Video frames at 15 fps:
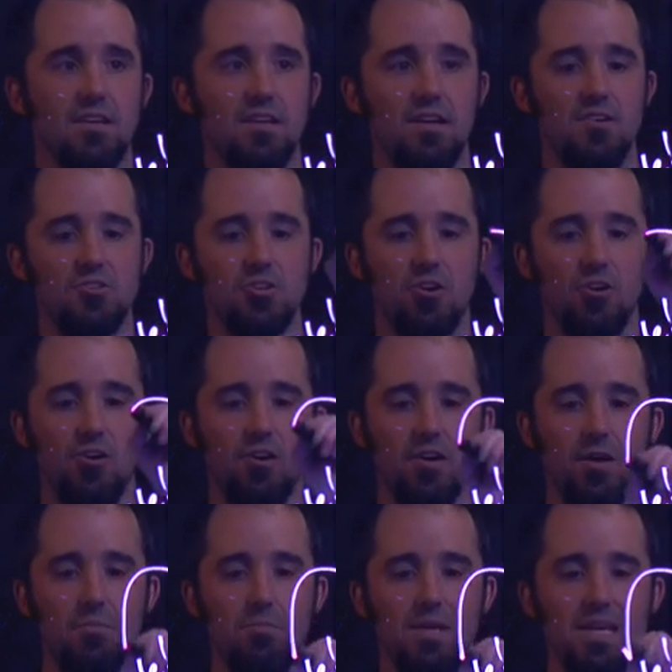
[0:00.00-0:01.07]
can turn
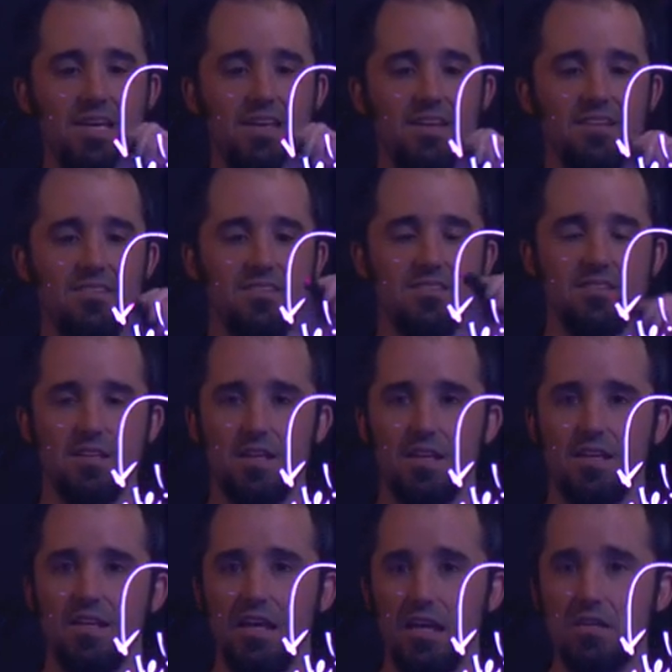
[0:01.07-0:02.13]
amines
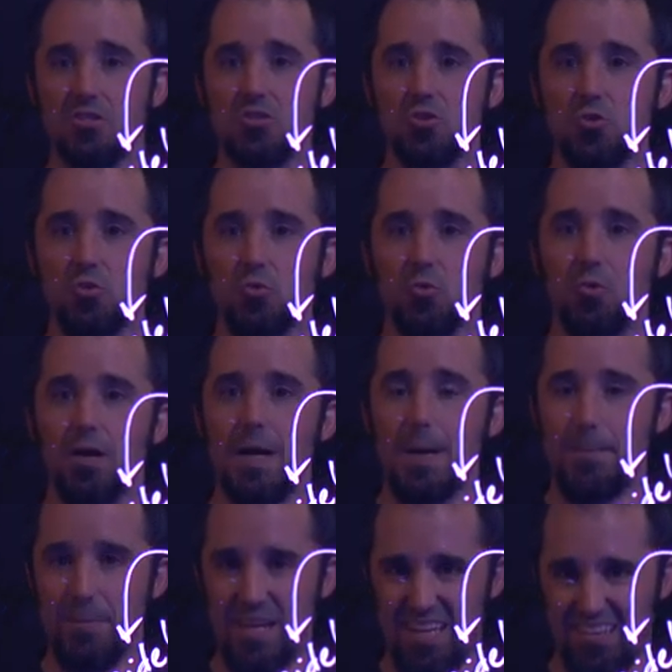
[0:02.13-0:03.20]
into
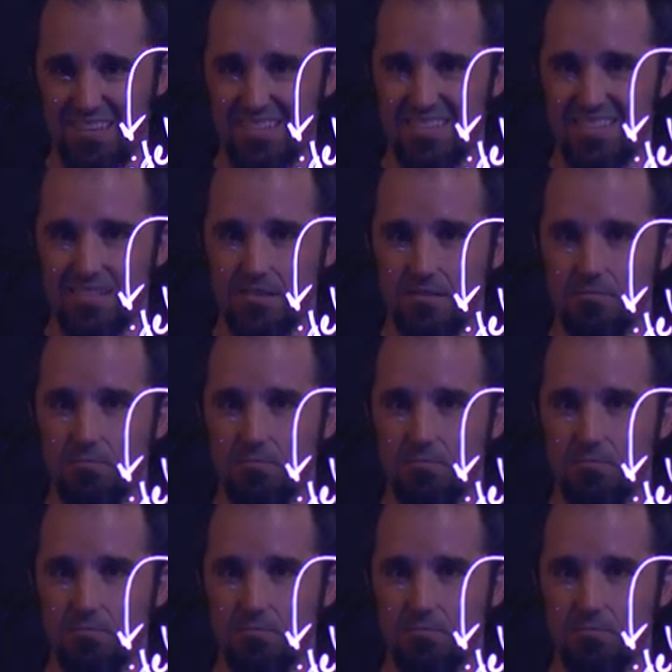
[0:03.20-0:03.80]
amides.